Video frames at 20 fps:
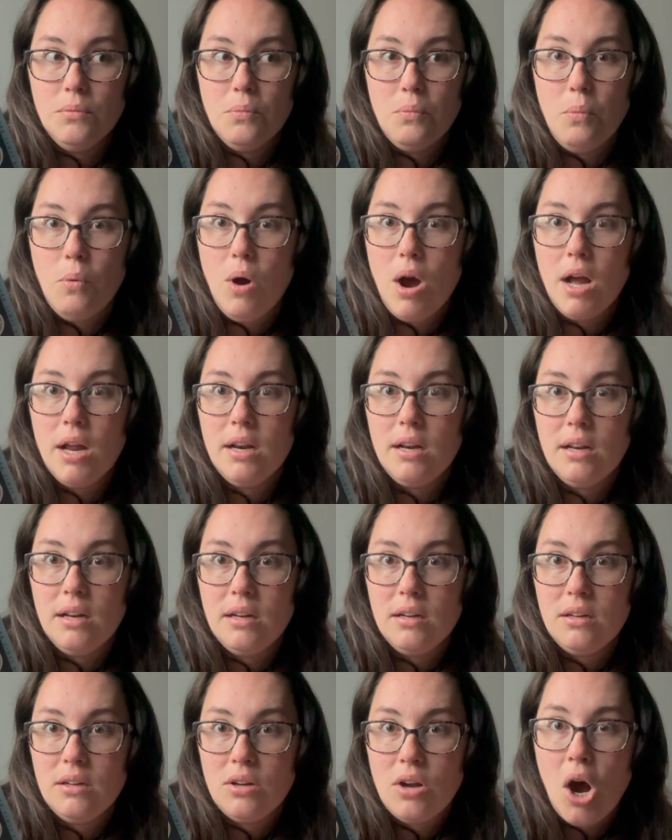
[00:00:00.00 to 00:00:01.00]
what
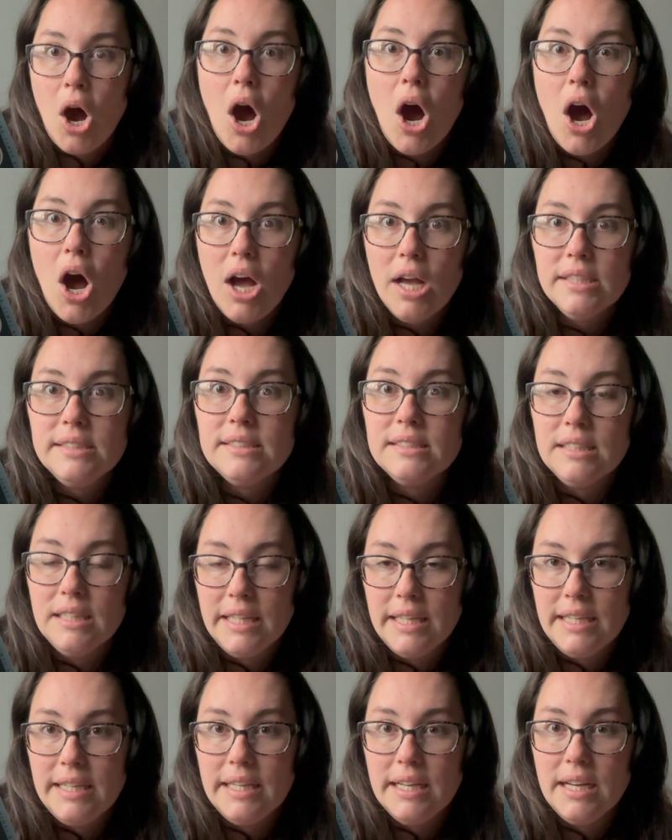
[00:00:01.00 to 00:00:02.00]
caused
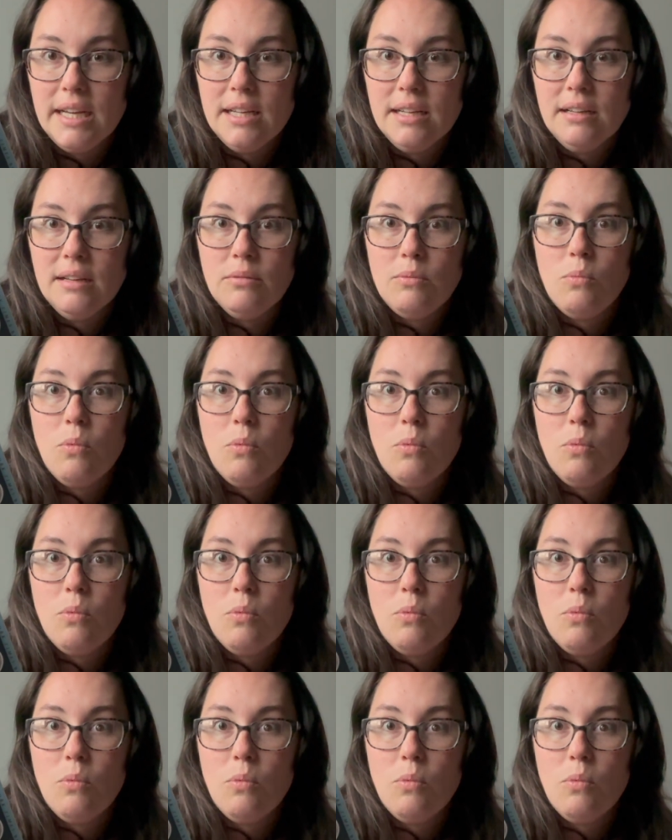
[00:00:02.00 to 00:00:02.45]
Lydia,